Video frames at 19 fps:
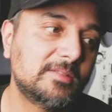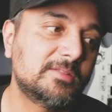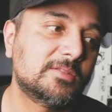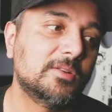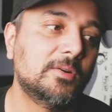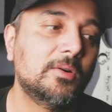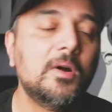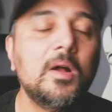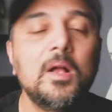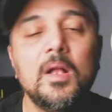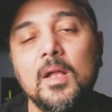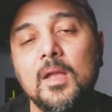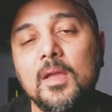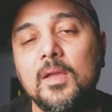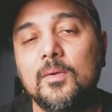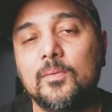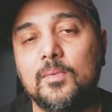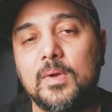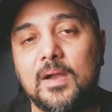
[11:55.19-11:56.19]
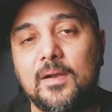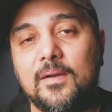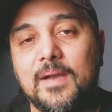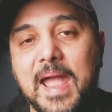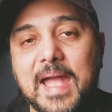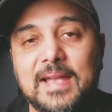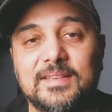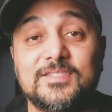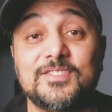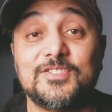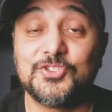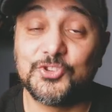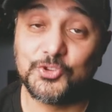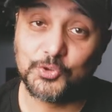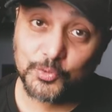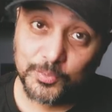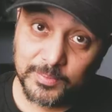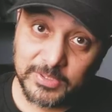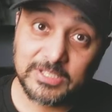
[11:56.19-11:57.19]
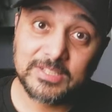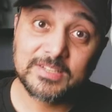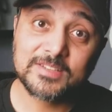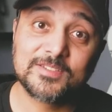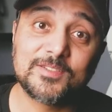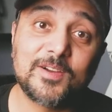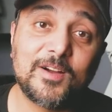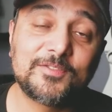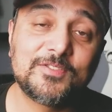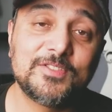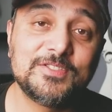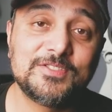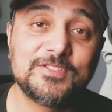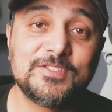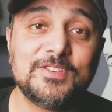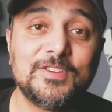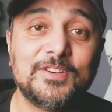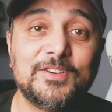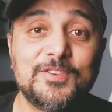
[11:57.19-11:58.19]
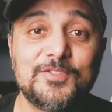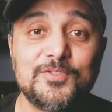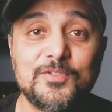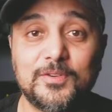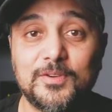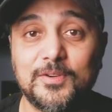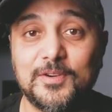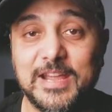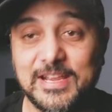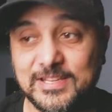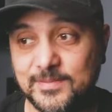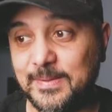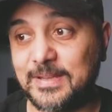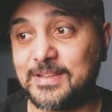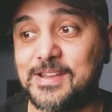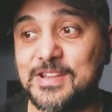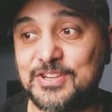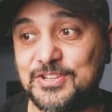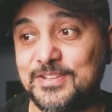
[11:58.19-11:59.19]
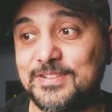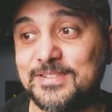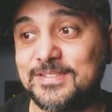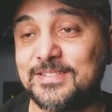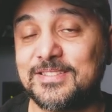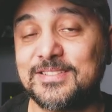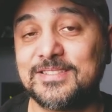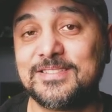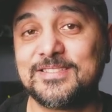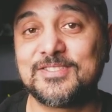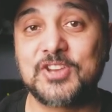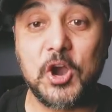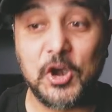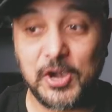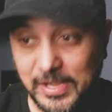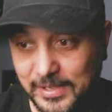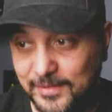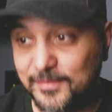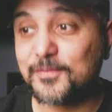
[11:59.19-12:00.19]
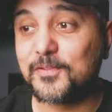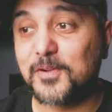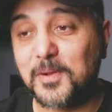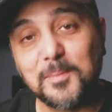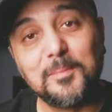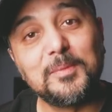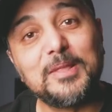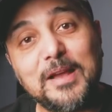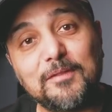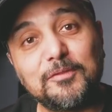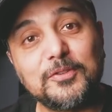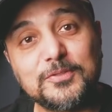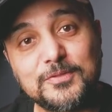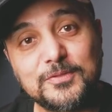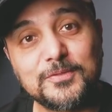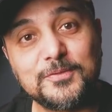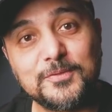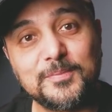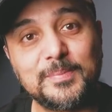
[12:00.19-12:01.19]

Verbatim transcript: So, where as a human software engineer, your expectations start from level two